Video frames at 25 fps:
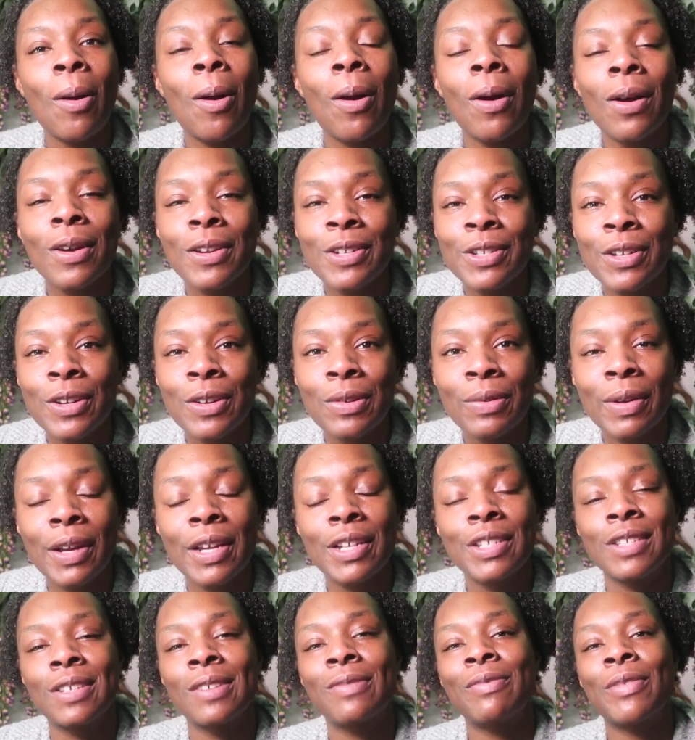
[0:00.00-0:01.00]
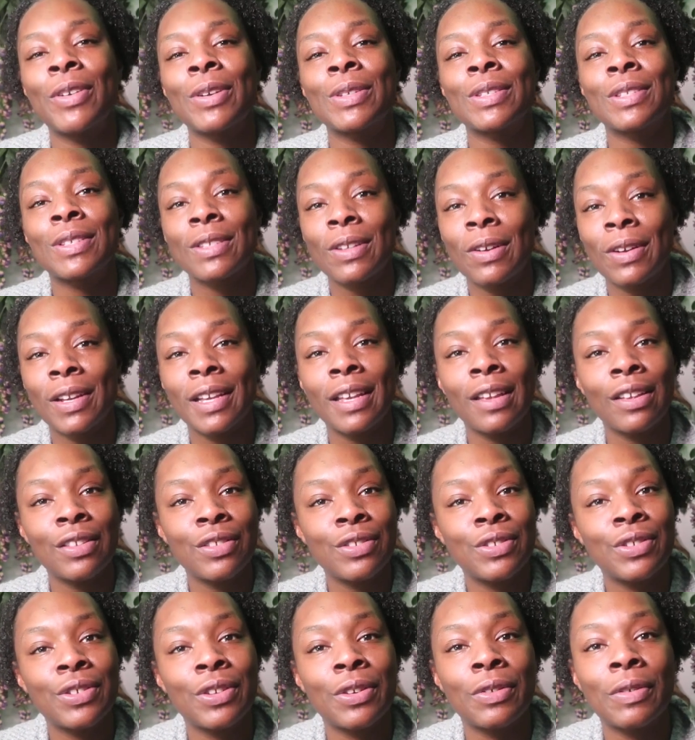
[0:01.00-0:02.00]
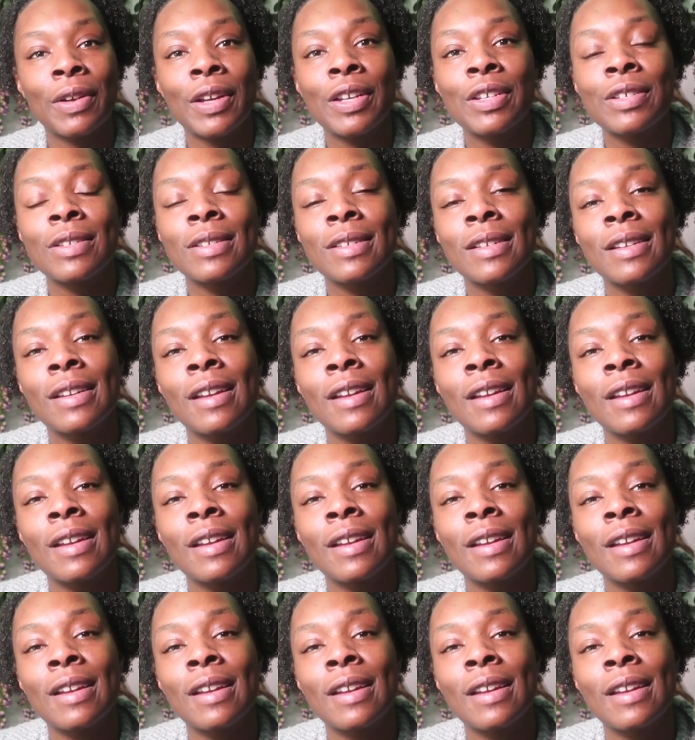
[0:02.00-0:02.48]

our generation versus our kids' generation